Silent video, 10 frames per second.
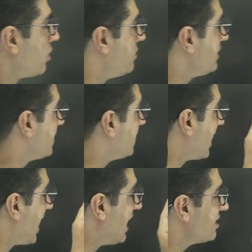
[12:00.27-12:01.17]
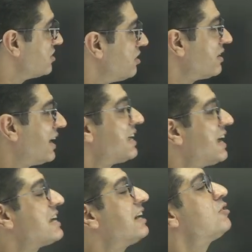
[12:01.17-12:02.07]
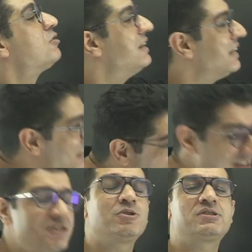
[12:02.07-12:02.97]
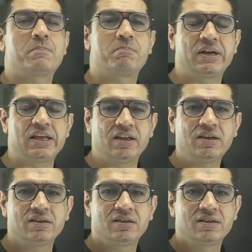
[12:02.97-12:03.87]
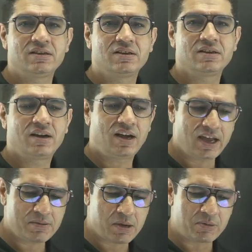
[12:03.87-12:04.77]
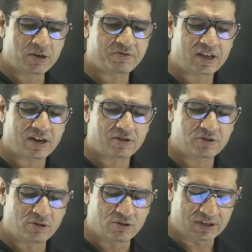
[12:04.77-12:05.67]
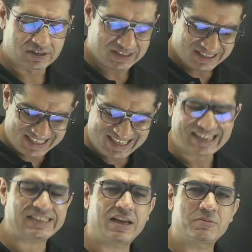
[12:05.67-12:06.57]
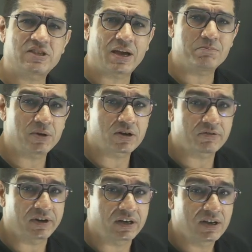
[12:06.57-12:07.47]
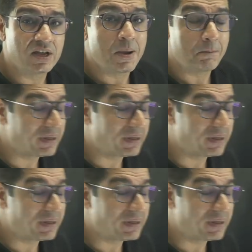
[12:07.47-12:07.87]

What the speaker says: say that as long as I get to listen to somebody, I am able to figure out tones. Yes, I'm a champion of it. But